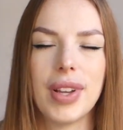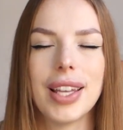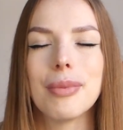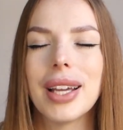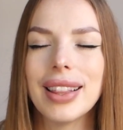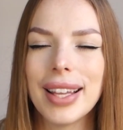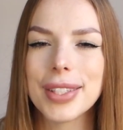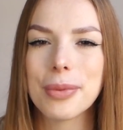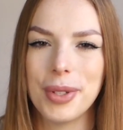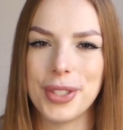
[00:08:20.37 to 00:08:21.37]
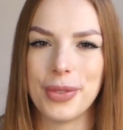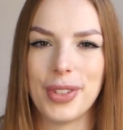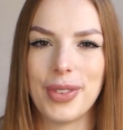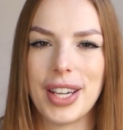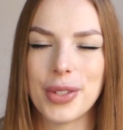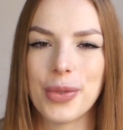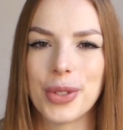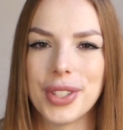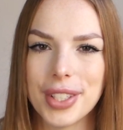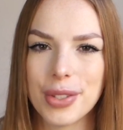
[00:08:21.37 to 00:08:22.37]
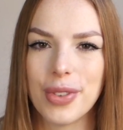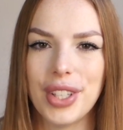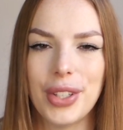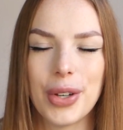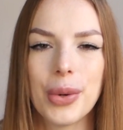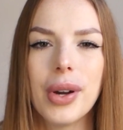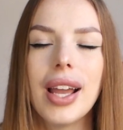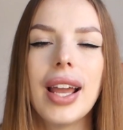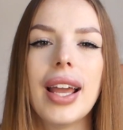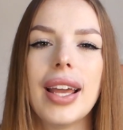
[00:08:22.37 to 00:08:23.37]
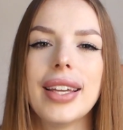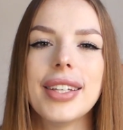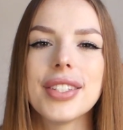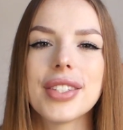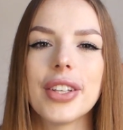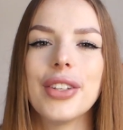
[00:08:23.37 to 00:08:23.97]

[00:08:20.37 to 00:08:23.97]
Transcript: And my last piece of advice for this video is